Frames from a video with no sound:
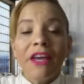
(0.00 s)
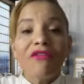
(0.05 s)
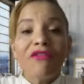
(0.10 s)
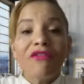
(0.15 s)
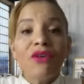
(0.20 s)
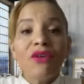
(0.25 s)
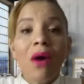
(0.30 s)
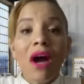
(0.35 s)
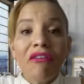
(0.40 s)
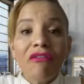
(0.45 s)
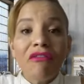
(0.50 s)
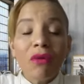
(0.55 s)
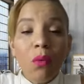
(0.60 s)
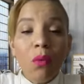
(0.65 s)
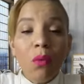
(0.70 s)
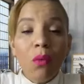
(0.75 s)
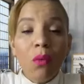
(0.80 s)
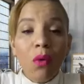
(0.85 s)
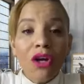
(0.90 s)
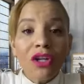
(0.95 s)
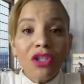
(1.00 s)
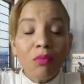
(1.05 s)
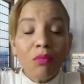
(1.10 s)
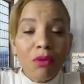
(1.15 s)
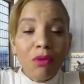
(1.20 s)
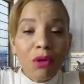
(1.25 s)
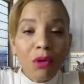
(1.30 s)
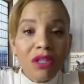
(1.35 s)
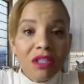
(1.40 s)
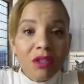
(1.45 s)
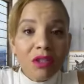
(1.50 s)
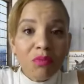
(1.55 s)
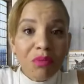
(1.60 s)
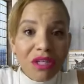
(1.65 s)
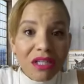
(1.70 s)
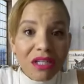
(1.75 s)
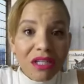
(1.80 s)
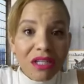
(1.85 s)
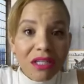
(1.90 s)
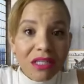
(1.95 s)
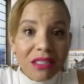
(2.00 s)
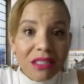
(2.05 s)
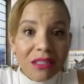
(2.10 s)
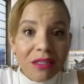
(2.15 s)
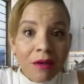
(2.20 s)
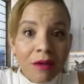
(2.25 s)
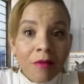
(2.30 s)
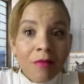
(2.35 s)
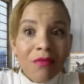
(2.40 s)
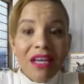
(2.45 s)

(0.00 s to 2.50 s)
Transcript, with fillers: If you ever want to build this business